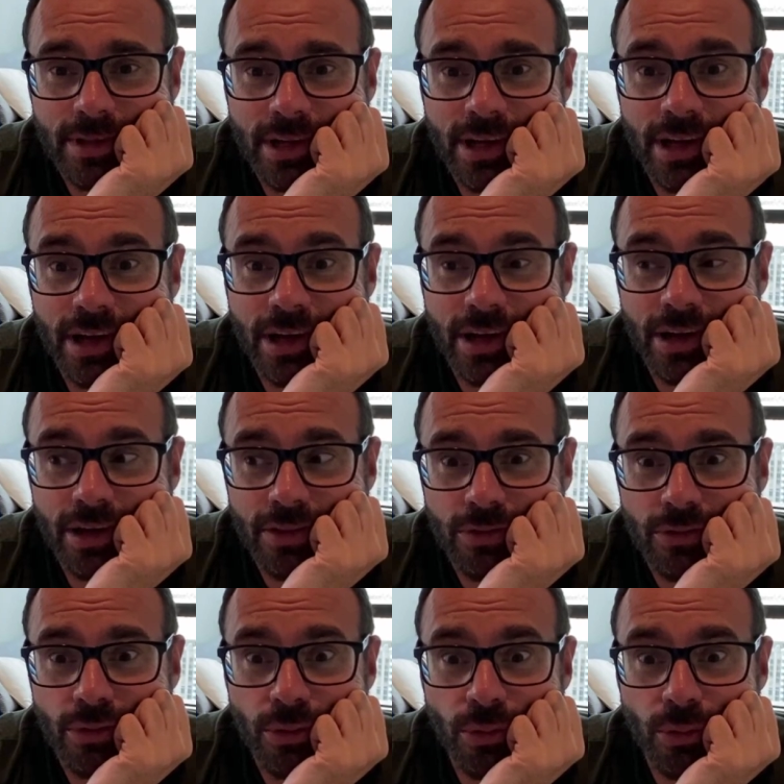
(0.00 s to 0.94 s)

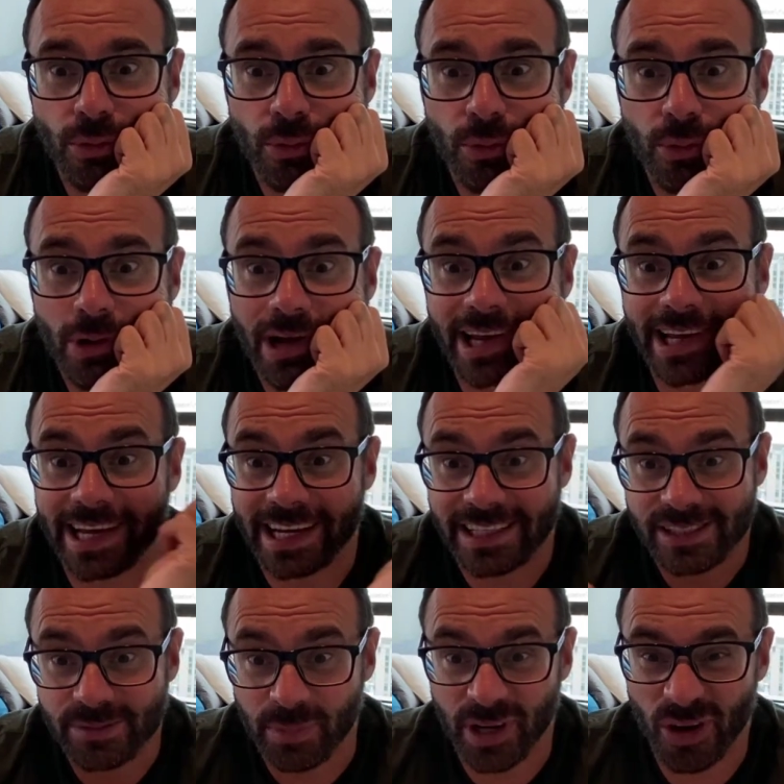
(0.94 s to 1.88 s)
to, I
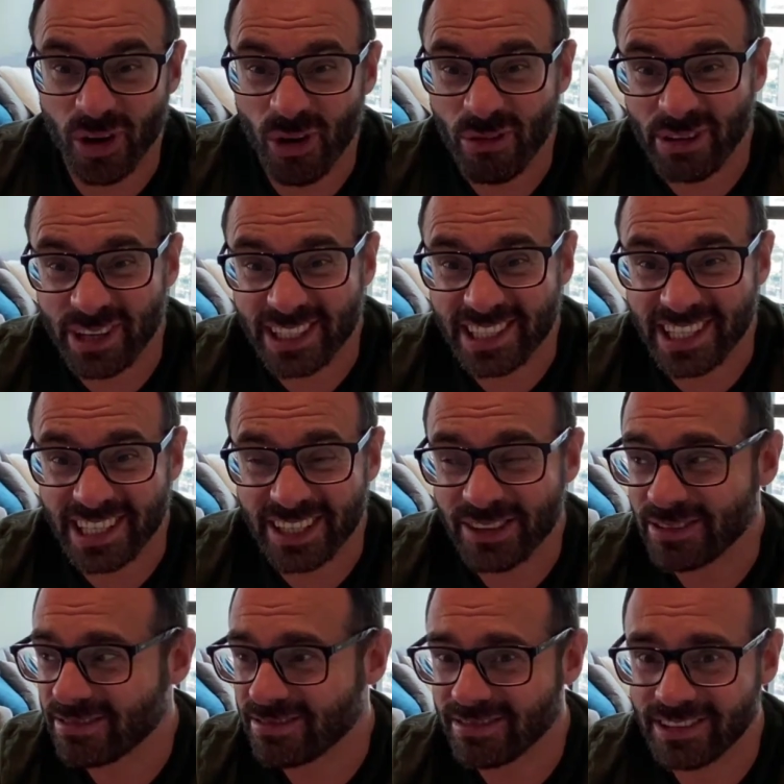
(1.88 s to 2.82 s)
guess, my office
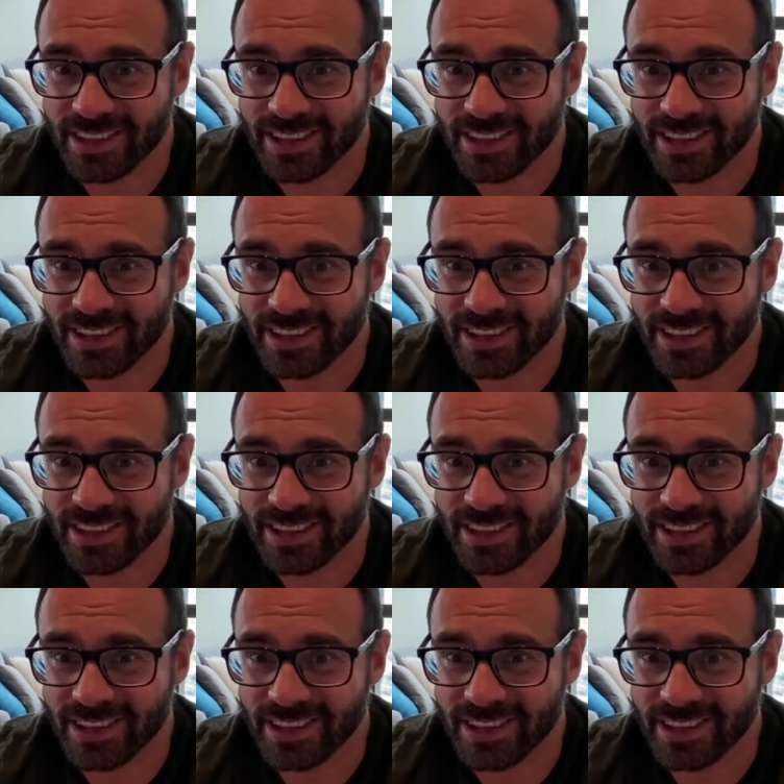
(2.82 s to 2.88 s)
now.